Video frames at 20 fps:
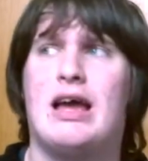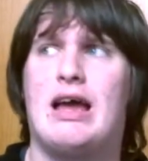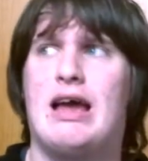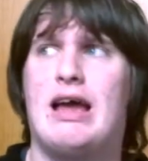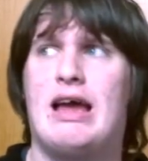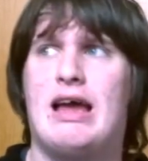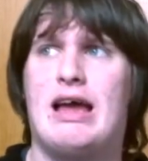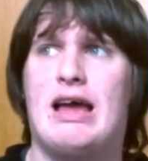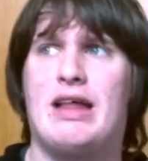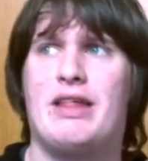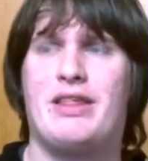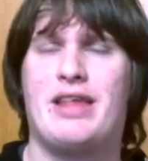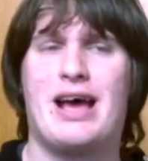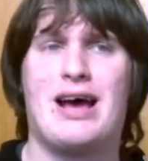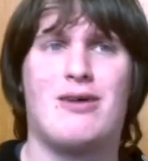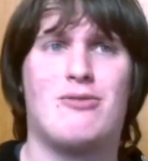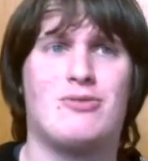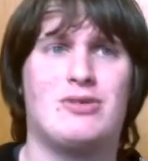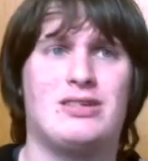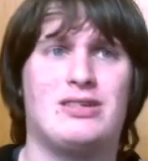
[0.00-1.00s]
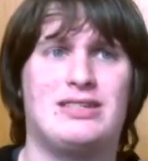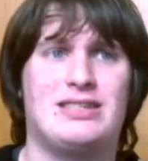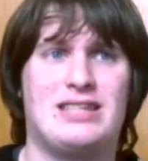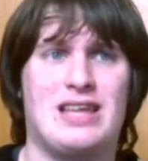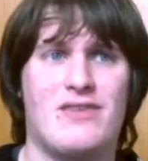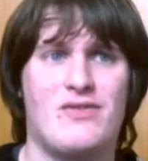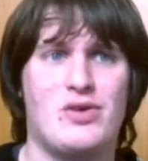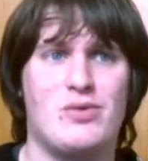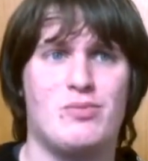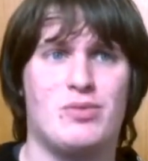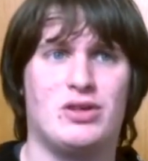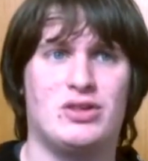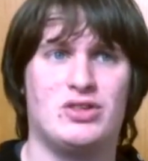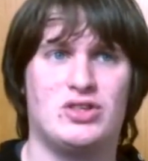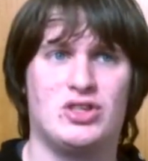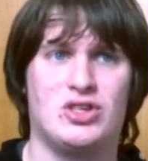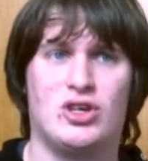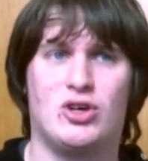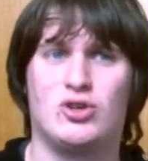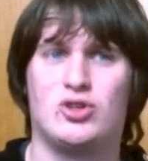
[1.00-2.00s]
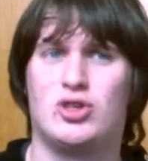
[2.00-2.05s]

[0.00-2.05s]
and that was 7 months ago.